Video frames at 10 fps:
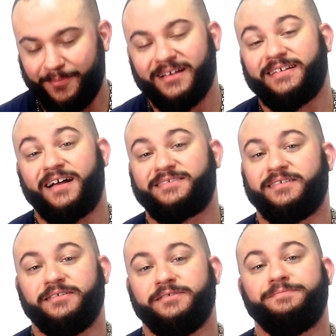It's
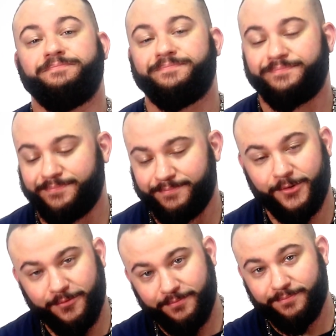actually,
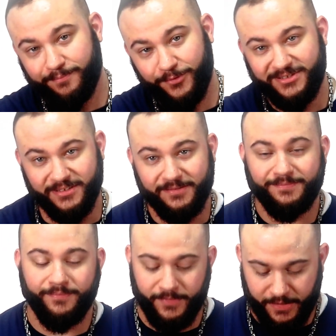well, we'll see.
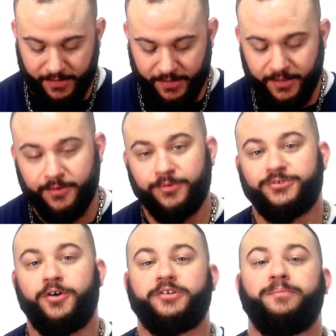We're
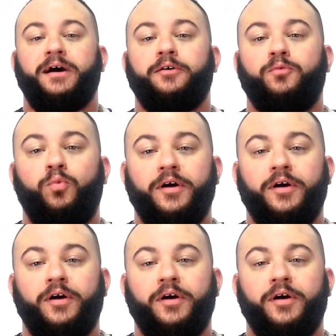talking about